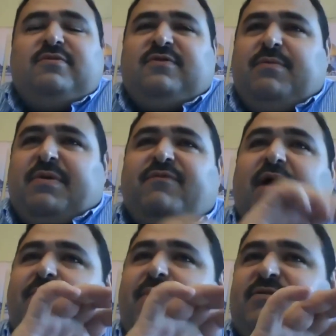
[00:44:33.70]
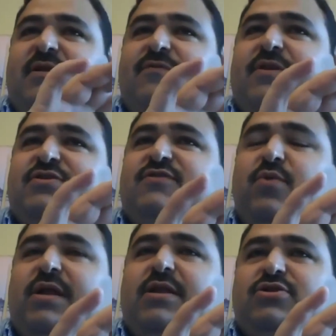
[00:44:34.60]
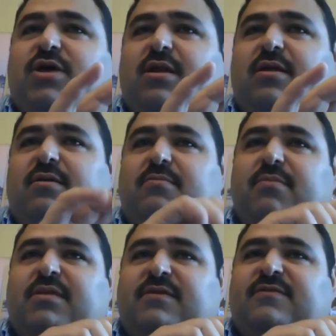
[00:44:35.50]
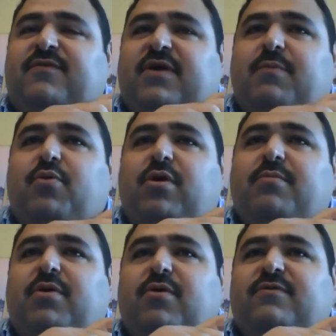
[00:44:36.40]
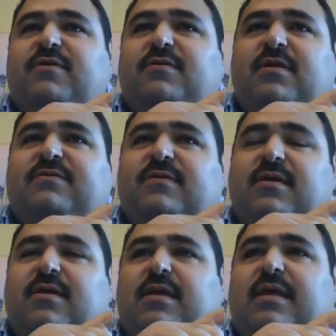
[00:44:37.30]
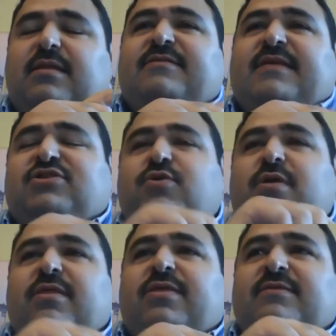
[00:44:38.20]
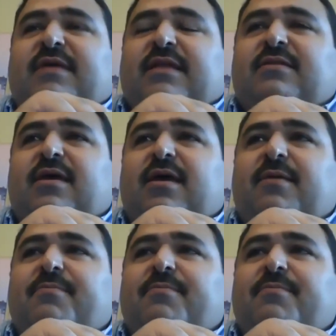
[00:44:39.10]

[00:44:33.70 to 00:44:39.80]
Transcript: Just give me 5 minutes. I'll finish this quickly, inshallah. But this is very important because this is actually one of the things that